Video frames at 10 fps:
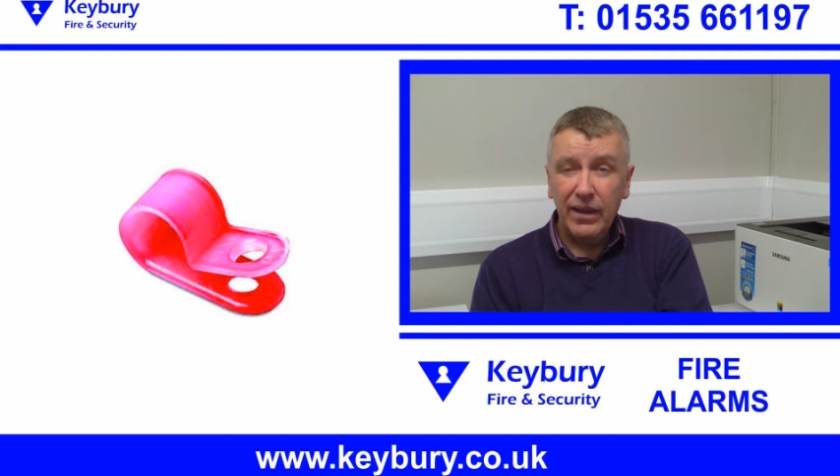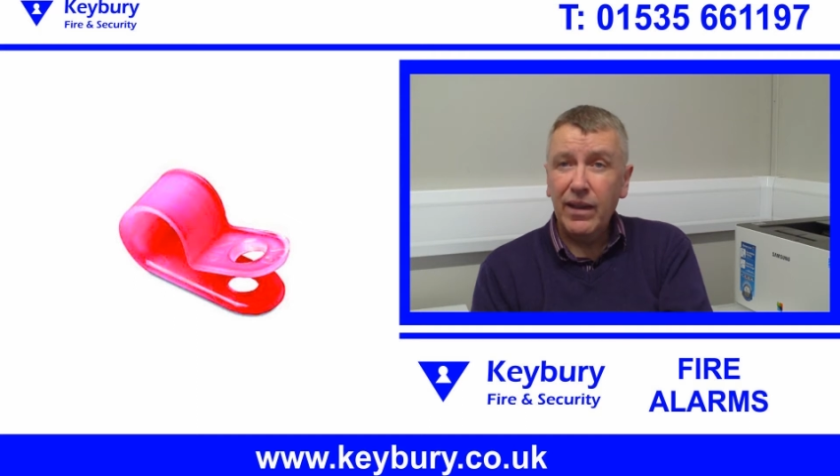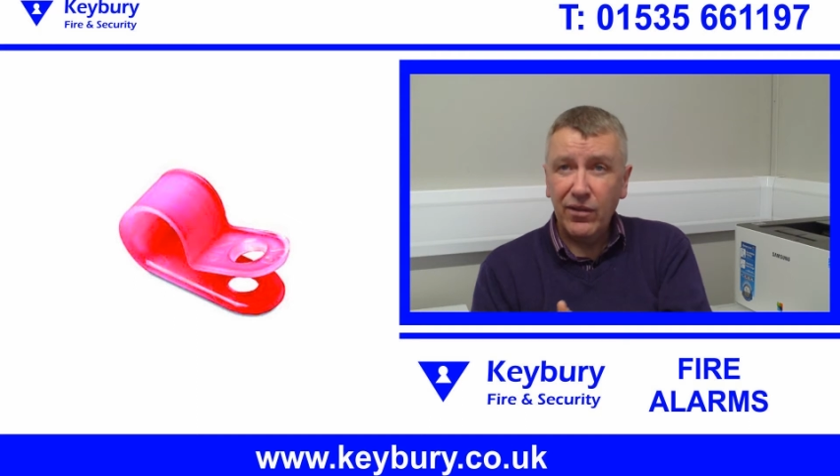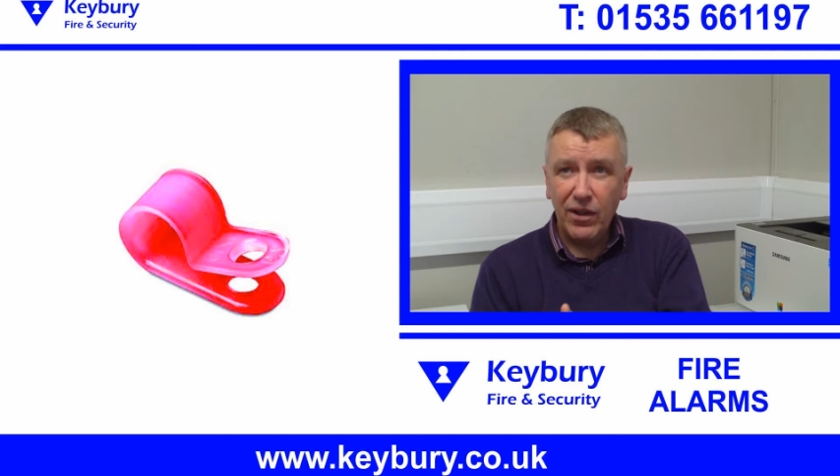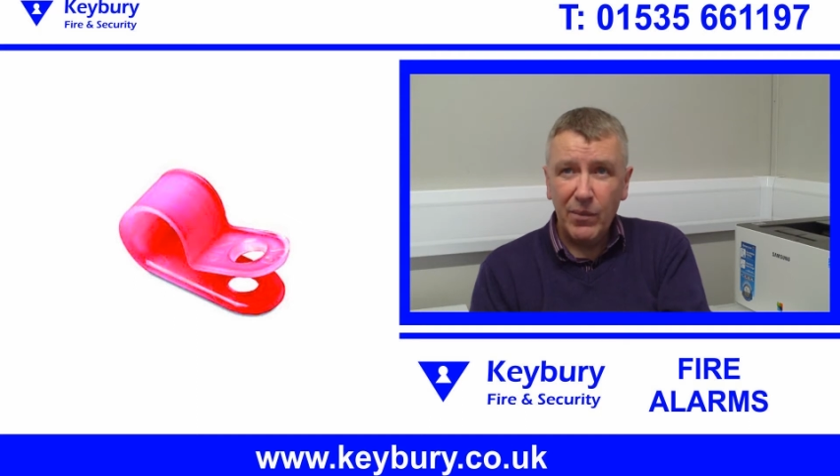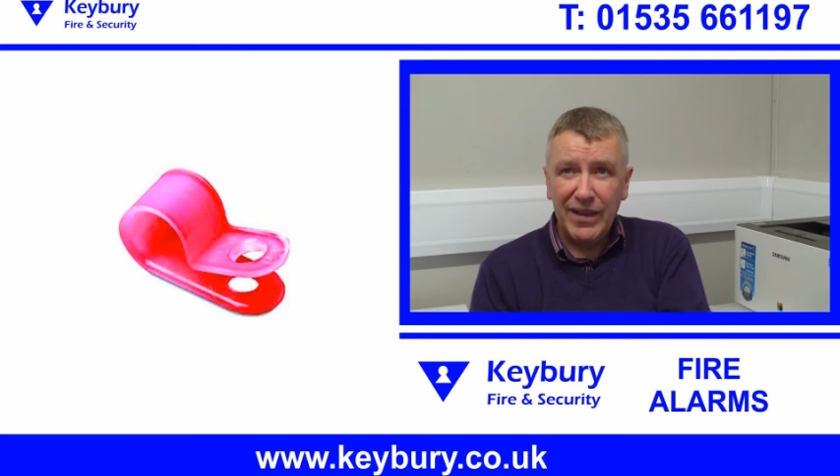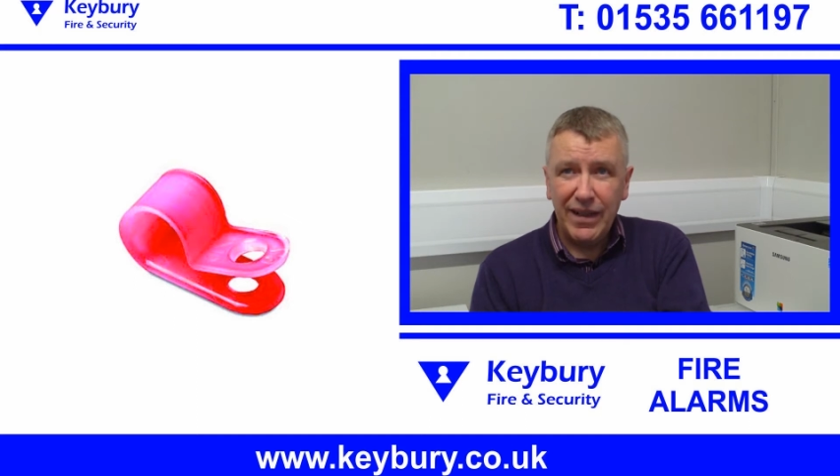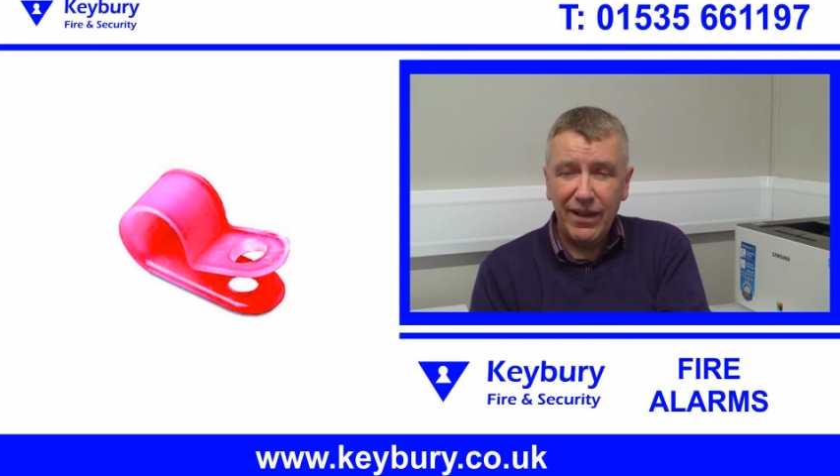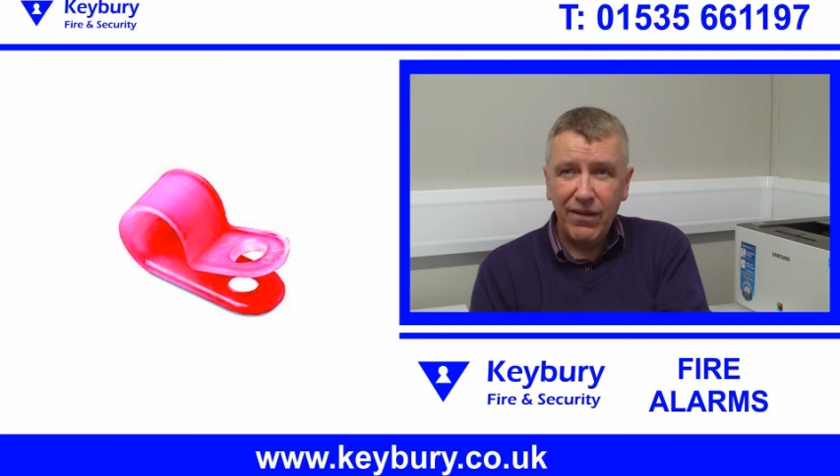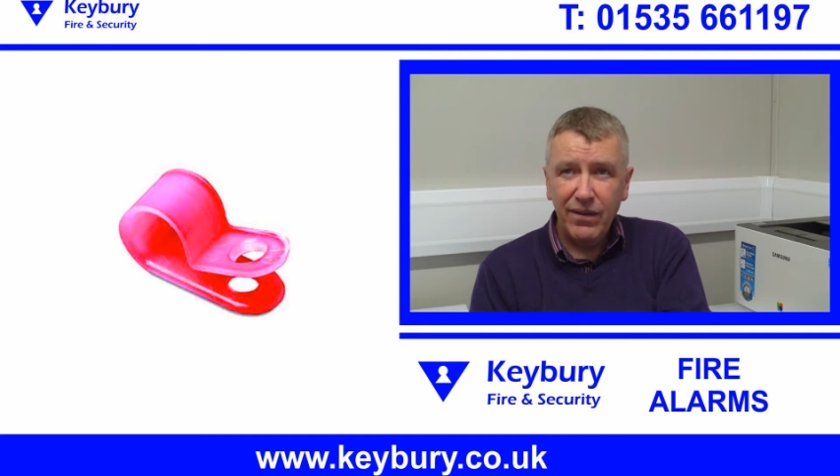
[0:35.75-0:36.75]
It's going to be
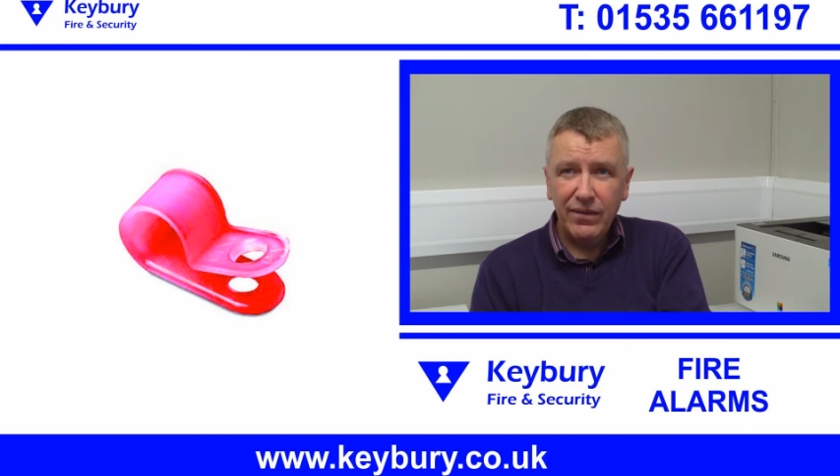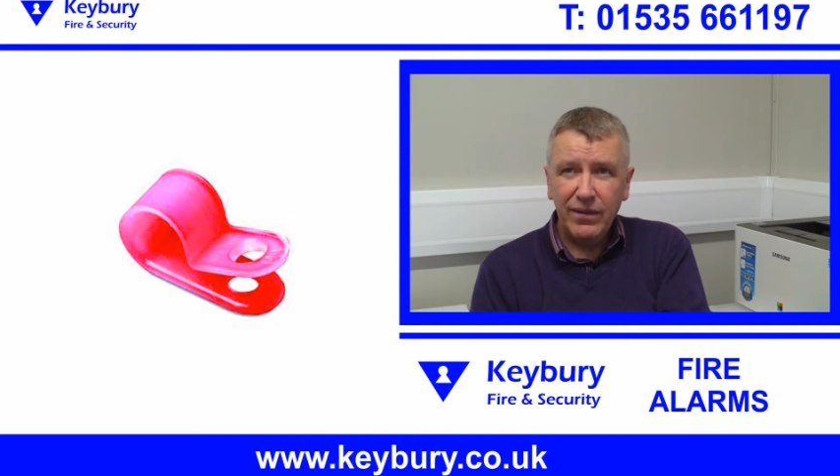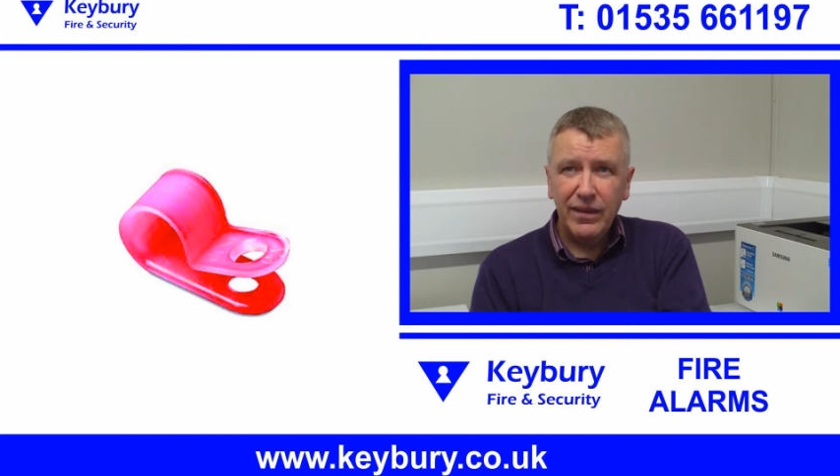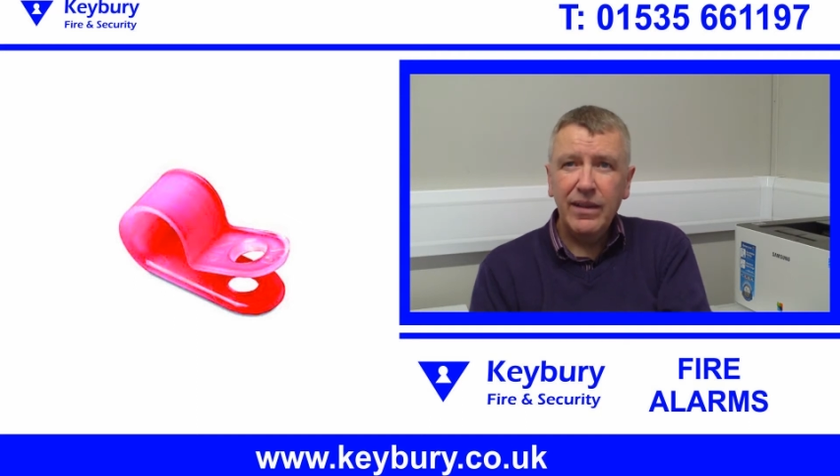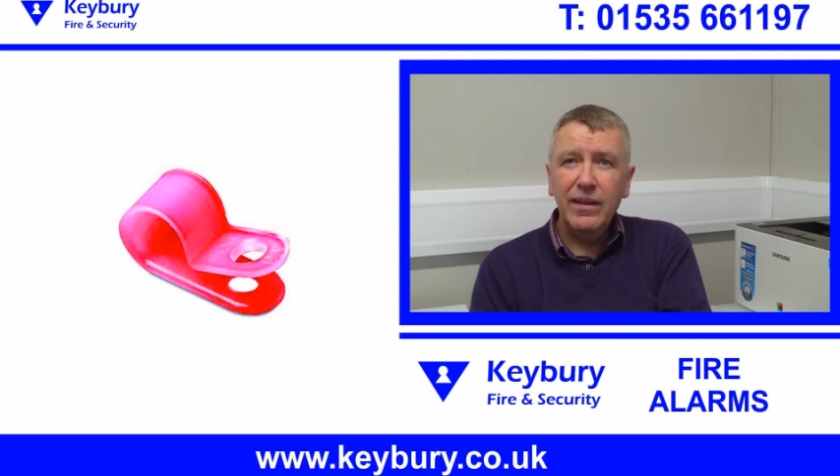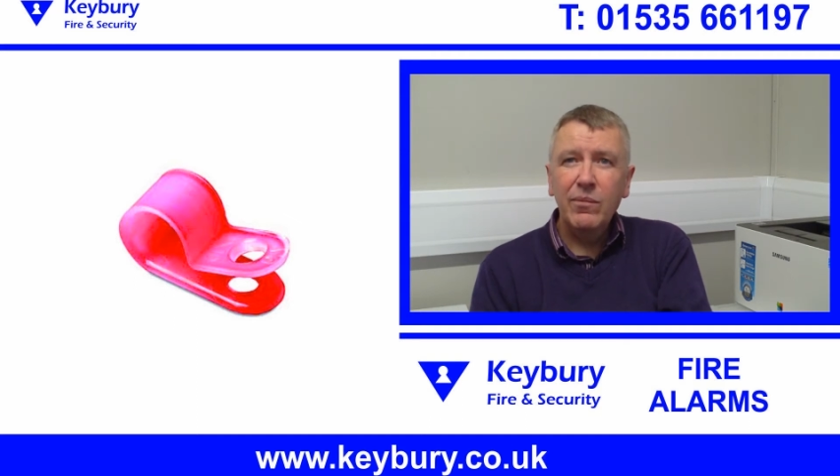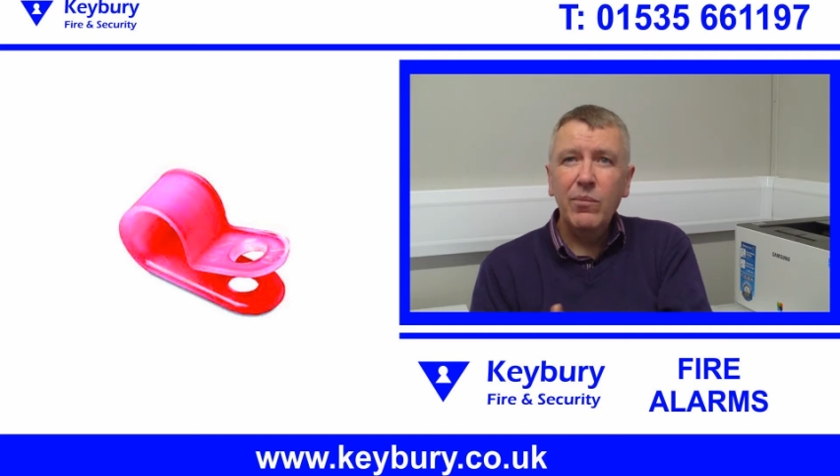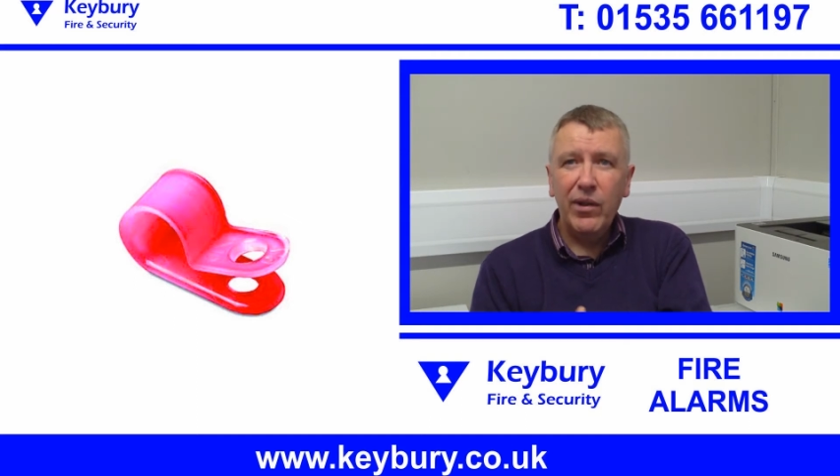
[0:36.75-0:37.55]
dearer, but